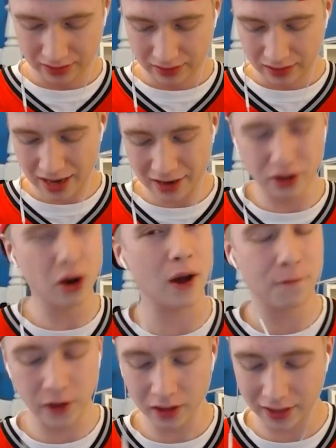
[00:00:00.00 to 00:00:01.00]
I don't know. I
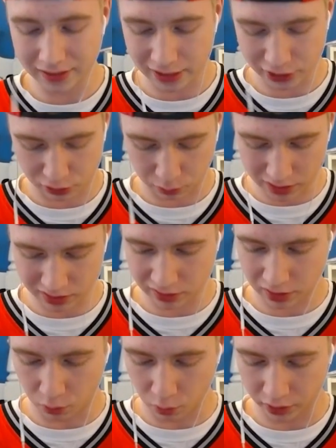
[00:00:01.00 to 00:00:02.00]
feel like that just wasn't
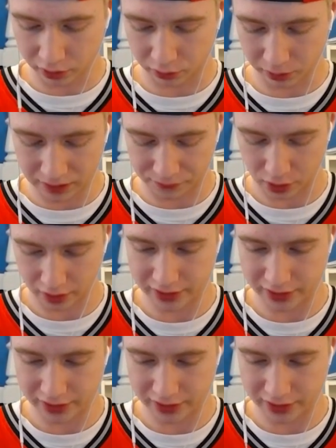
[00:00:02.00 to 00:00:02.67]
a worth Graveyard.